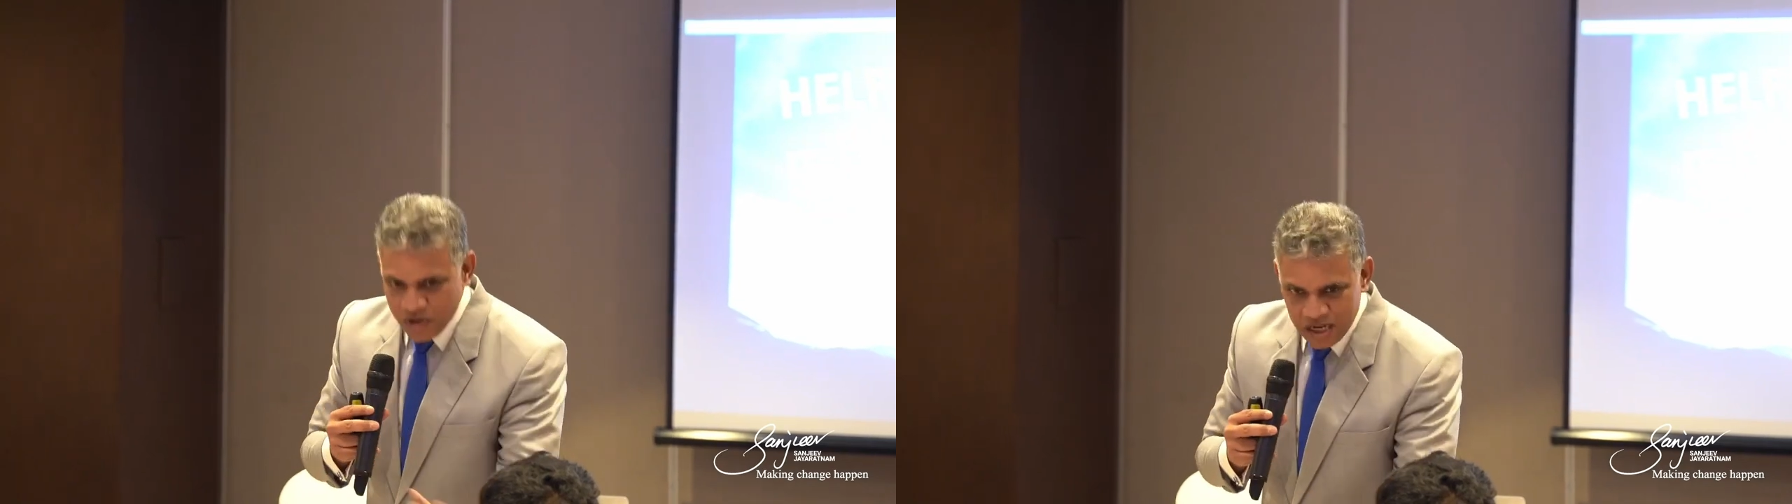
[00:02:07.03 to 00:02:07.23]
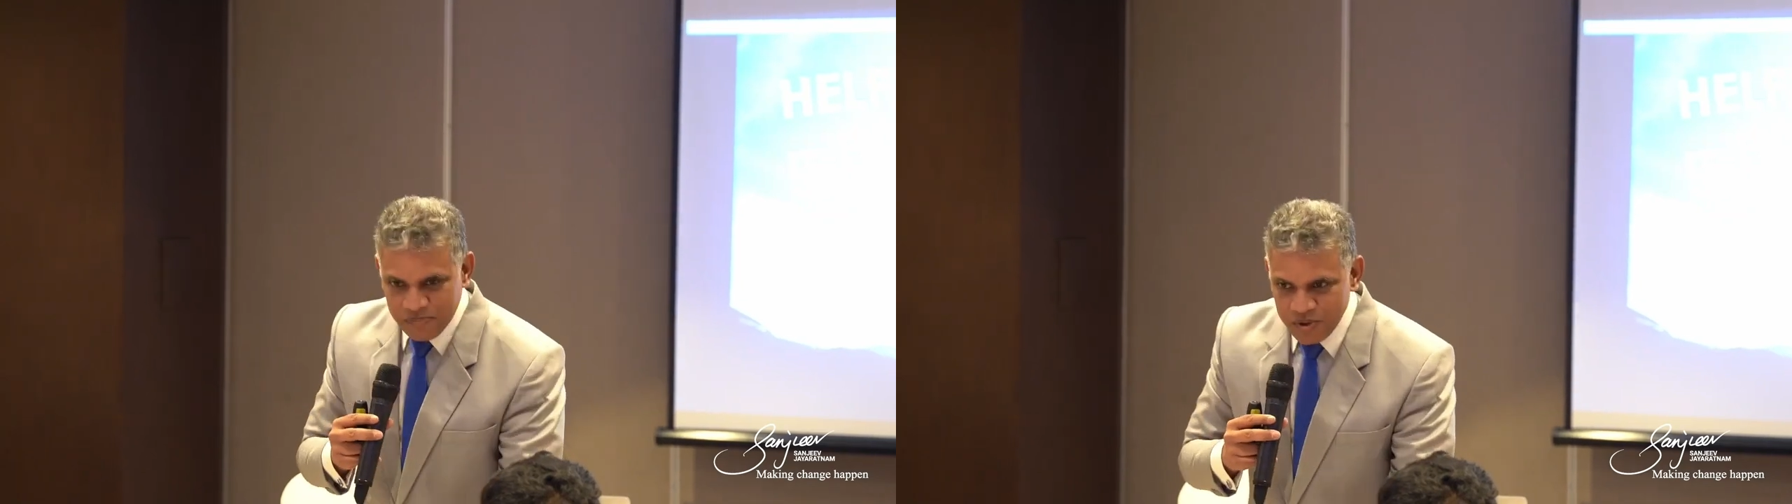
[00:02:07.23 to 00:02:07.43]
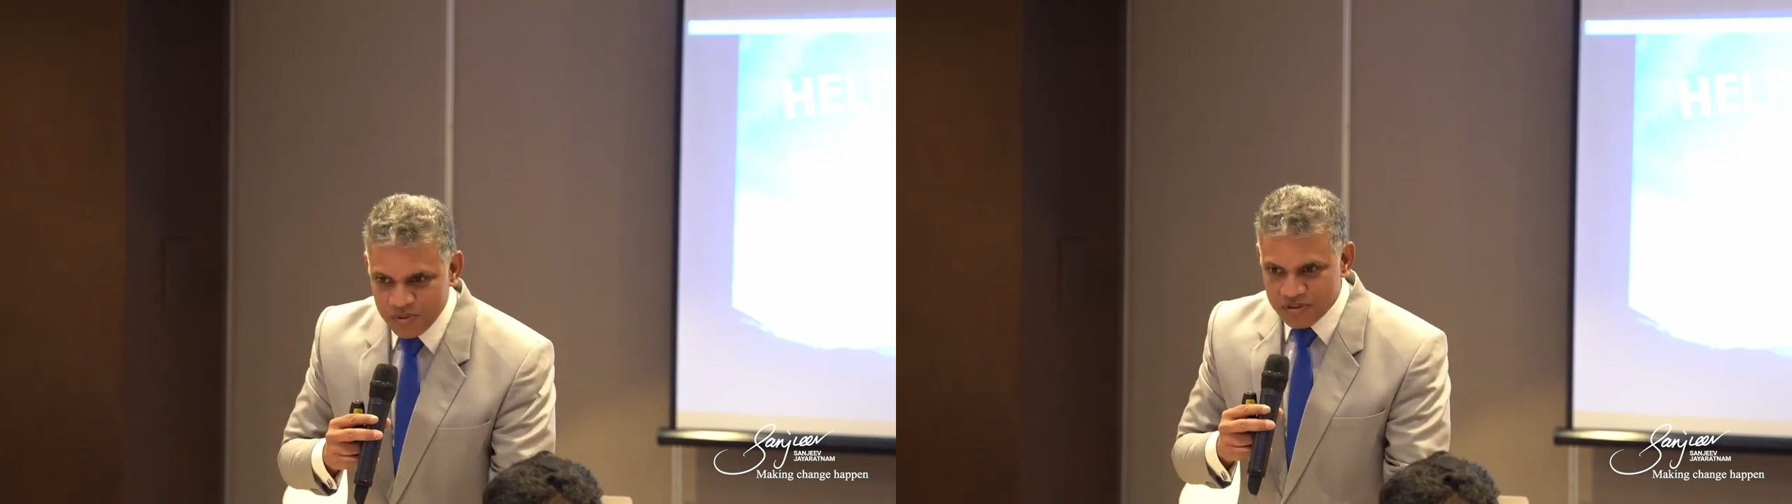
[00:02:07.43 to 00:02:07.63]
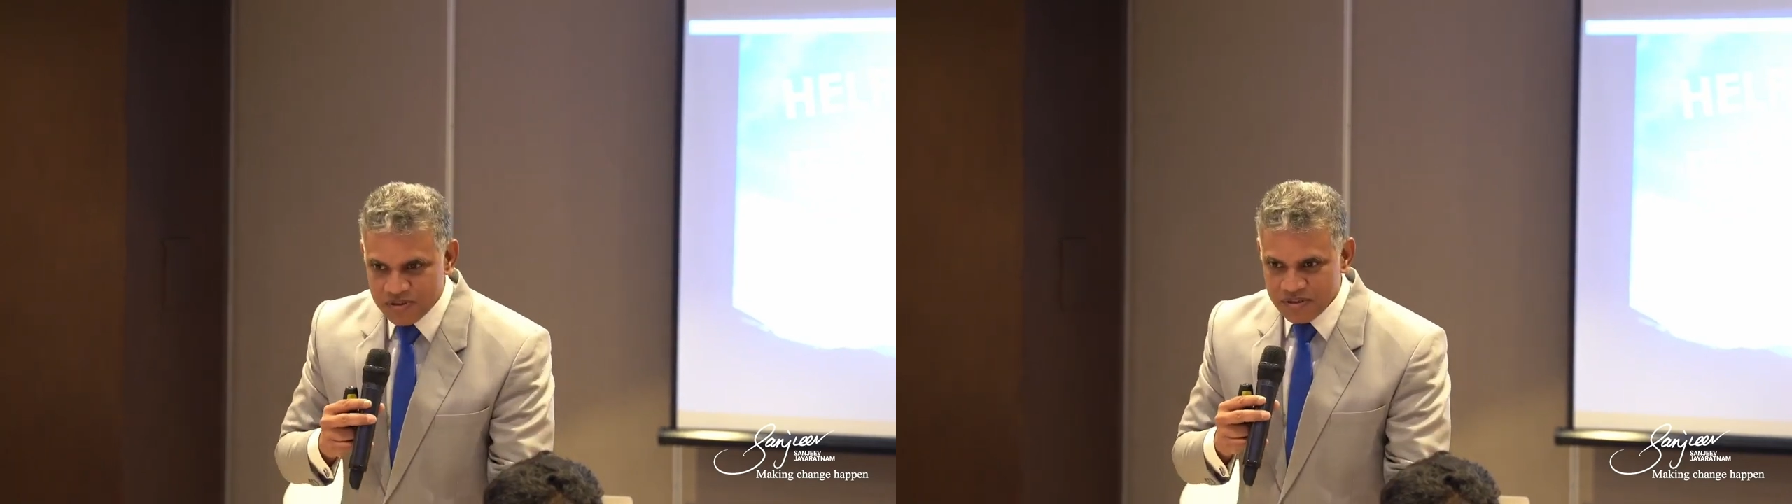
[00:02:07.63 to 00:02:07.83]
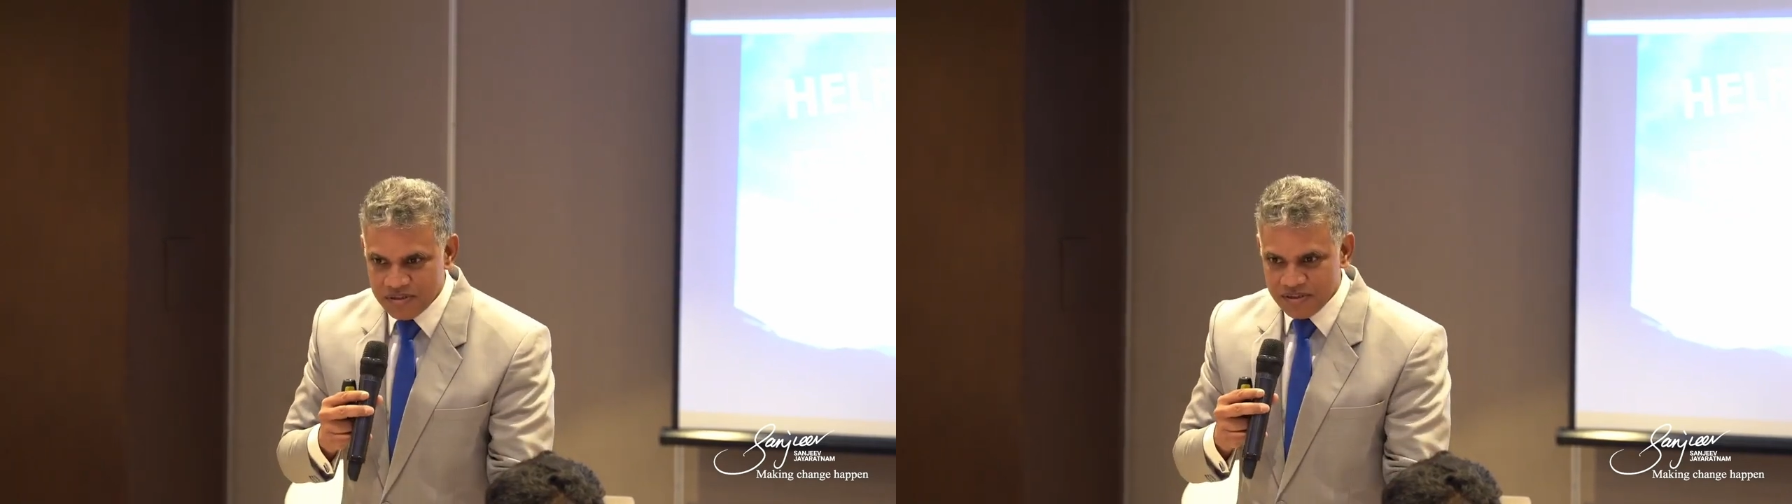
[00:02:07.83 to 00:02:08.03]
help you.
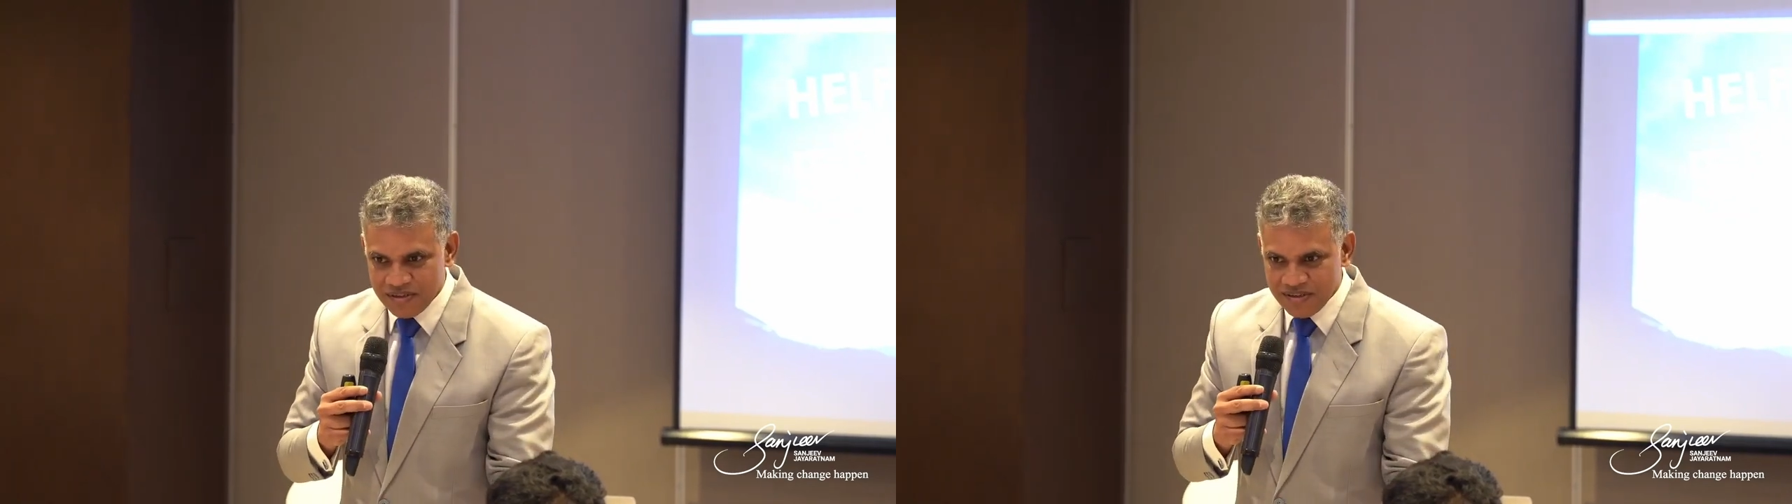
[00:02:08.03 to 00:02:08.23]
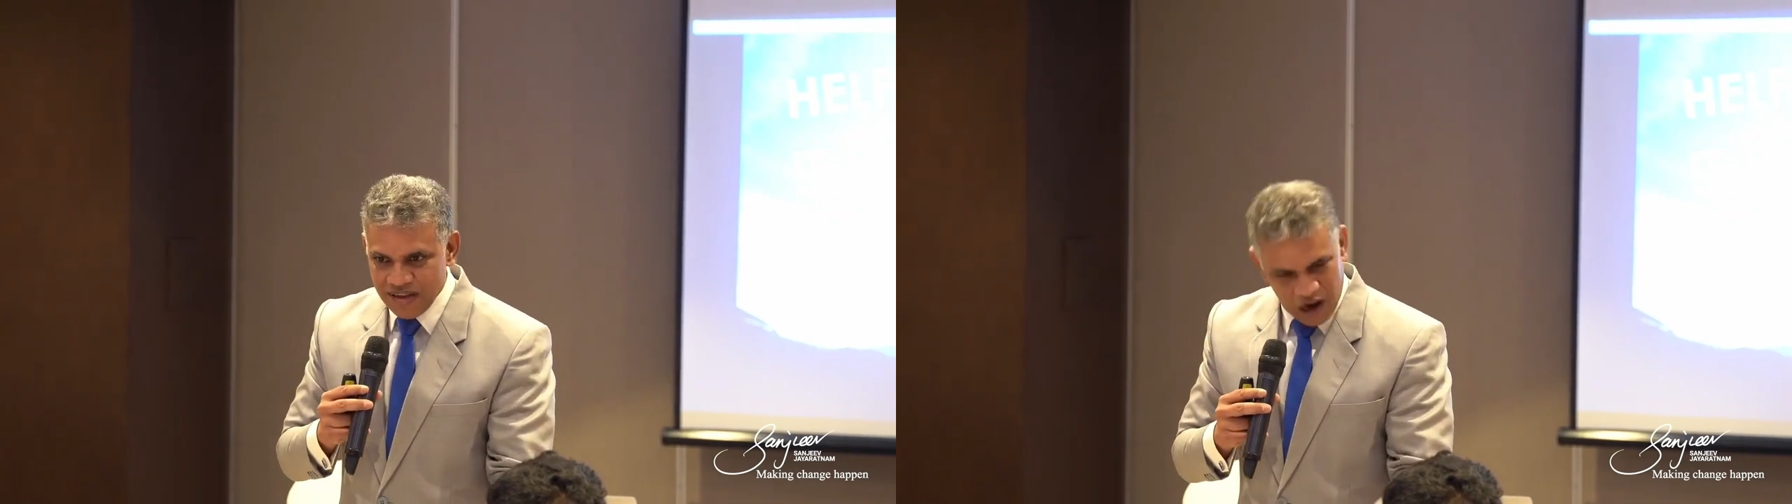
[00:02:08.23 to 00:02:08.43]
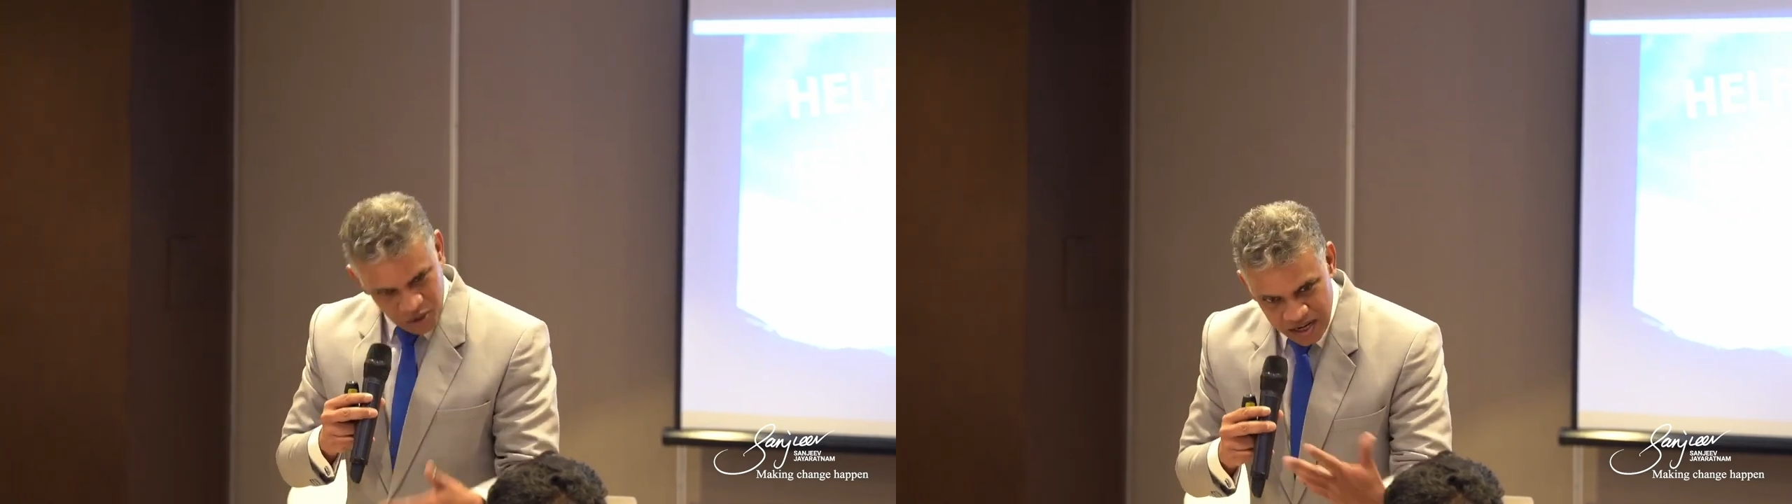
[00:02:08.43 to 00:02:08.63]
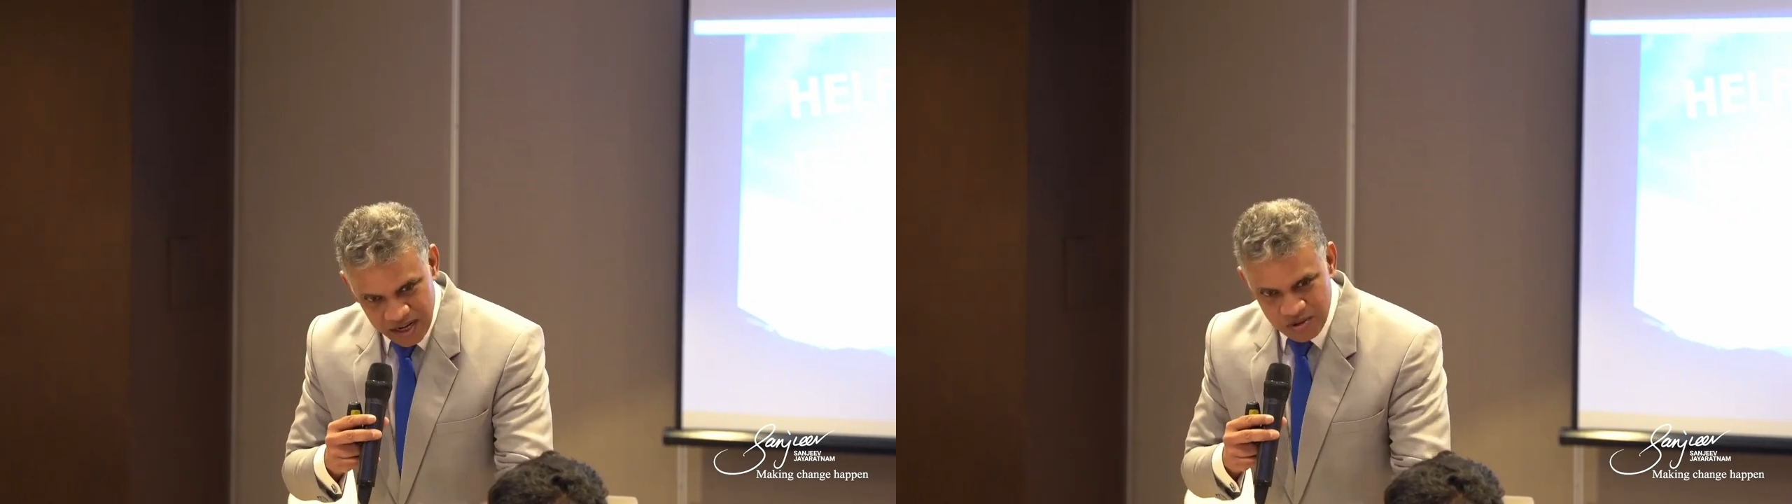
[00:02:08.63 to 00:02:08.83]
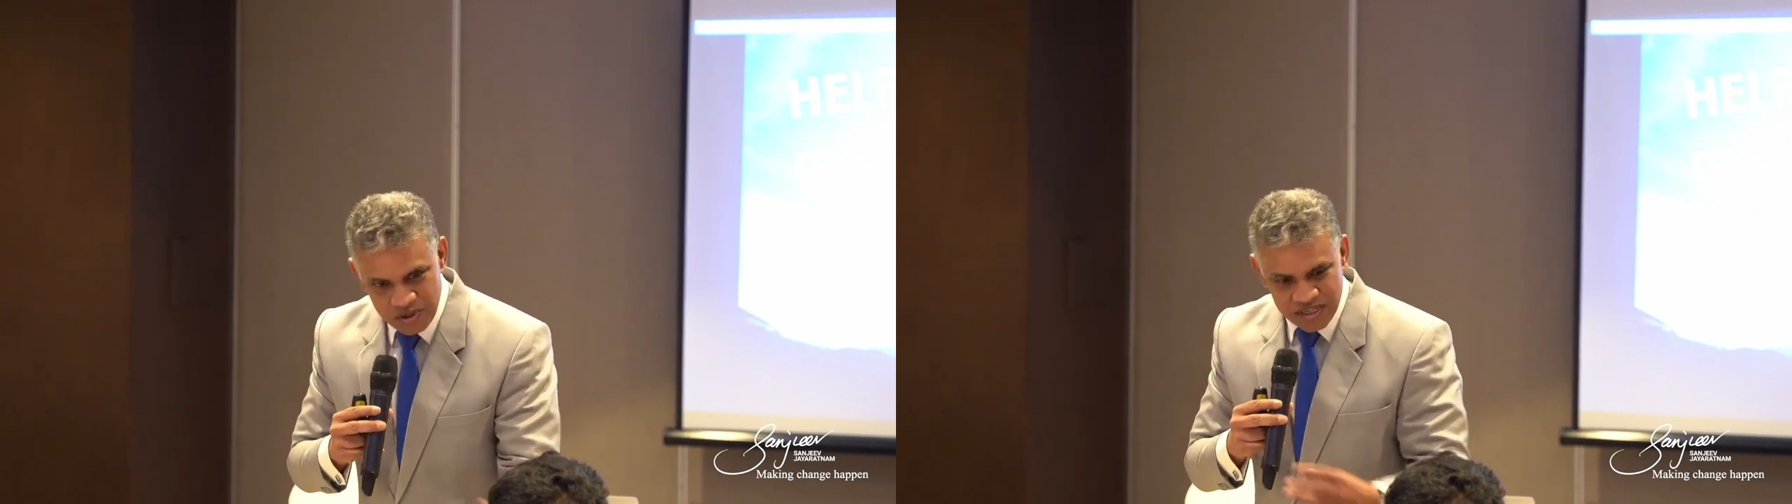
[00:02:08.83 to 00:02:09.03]
How can
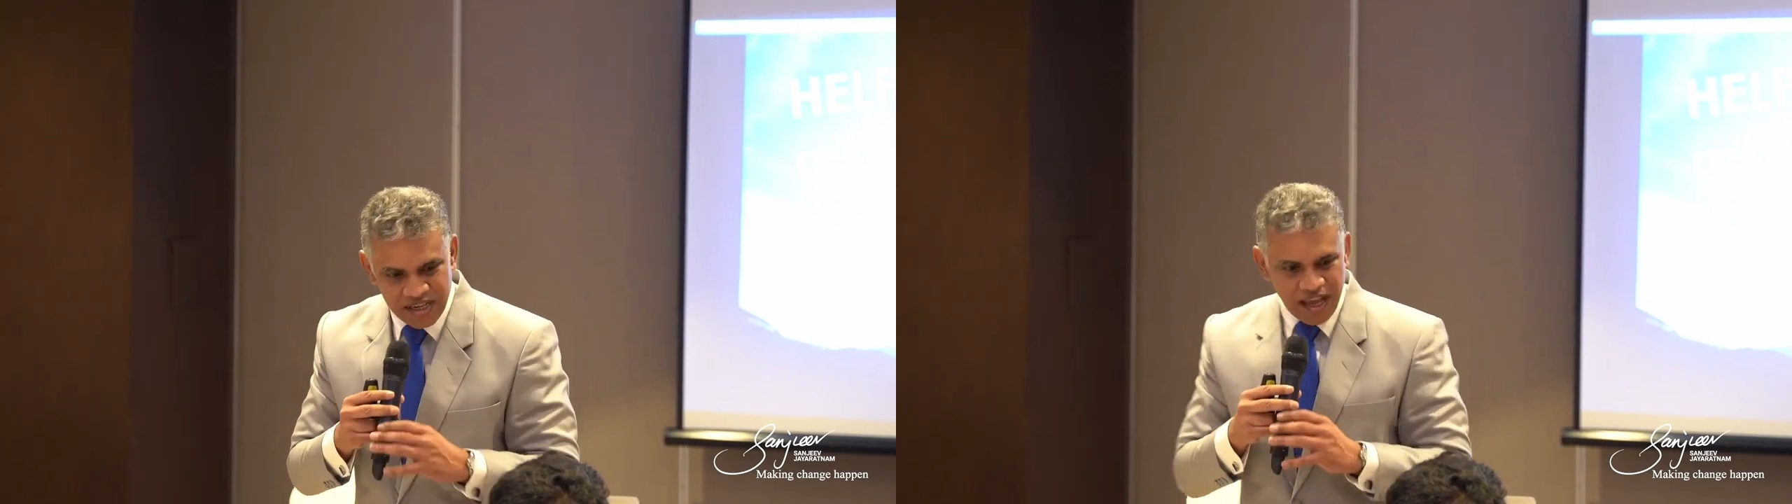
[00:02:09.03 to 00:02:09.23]
I do this?